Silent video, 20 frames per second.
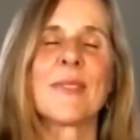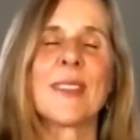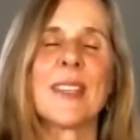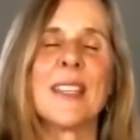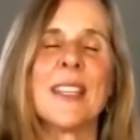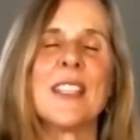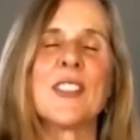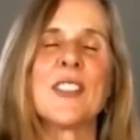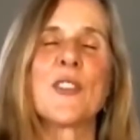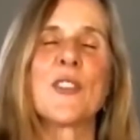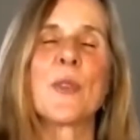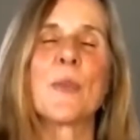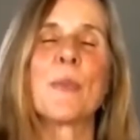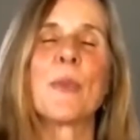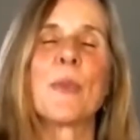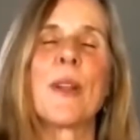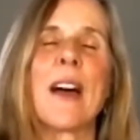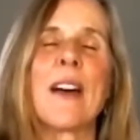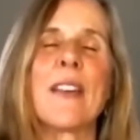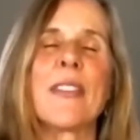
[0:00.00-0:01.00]
Is your
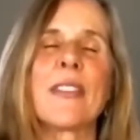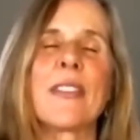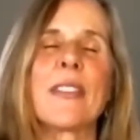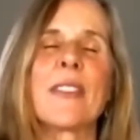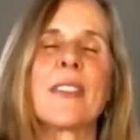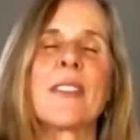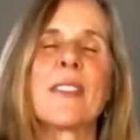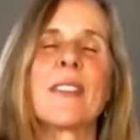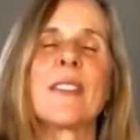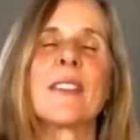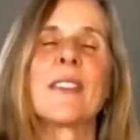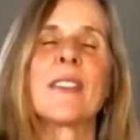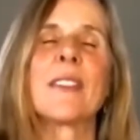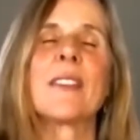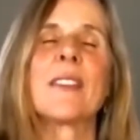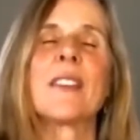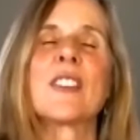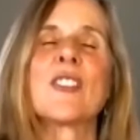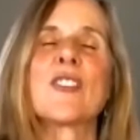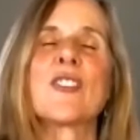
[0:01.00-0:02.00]
breath
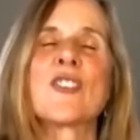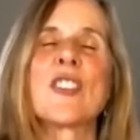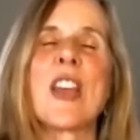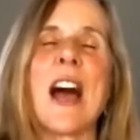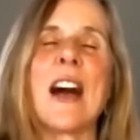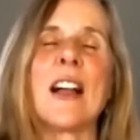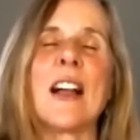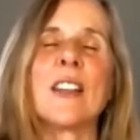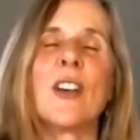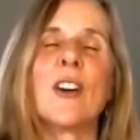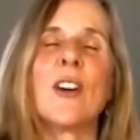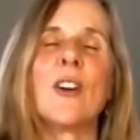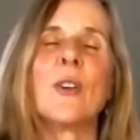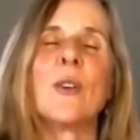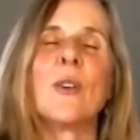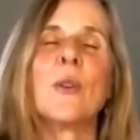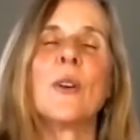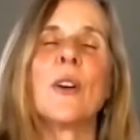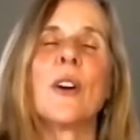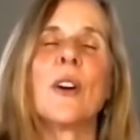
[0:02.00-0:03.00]

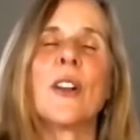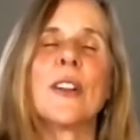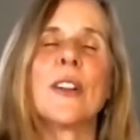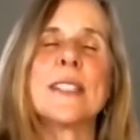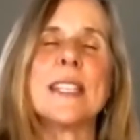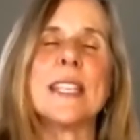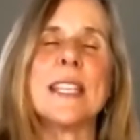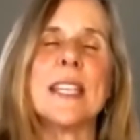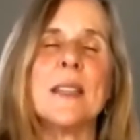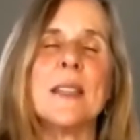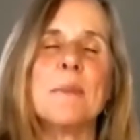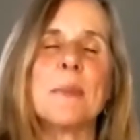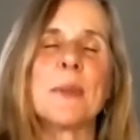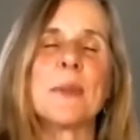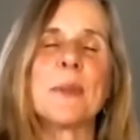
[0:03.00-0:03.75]
shallow or deep?